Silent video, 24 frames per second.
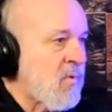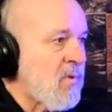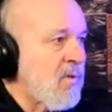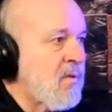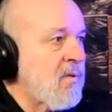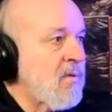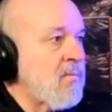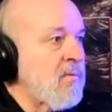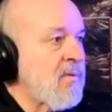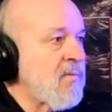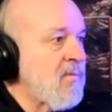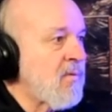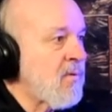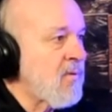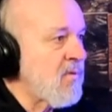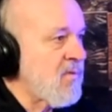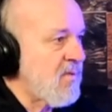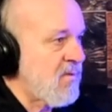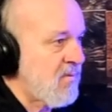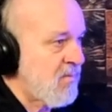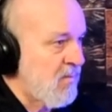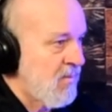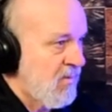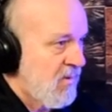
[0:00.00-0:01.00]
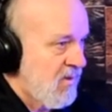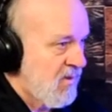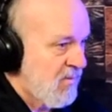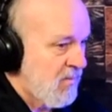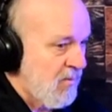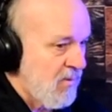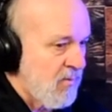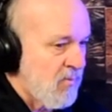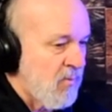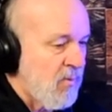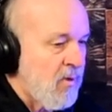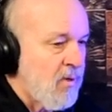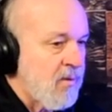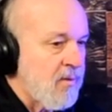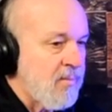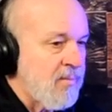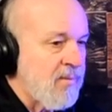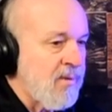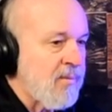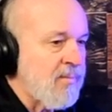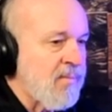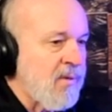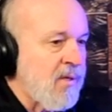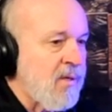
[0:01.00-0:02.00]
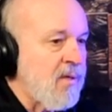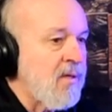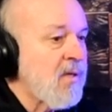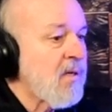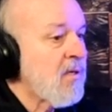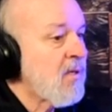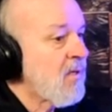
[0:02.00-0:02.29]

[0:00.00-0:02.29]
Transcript: with the reverse spin water pump on.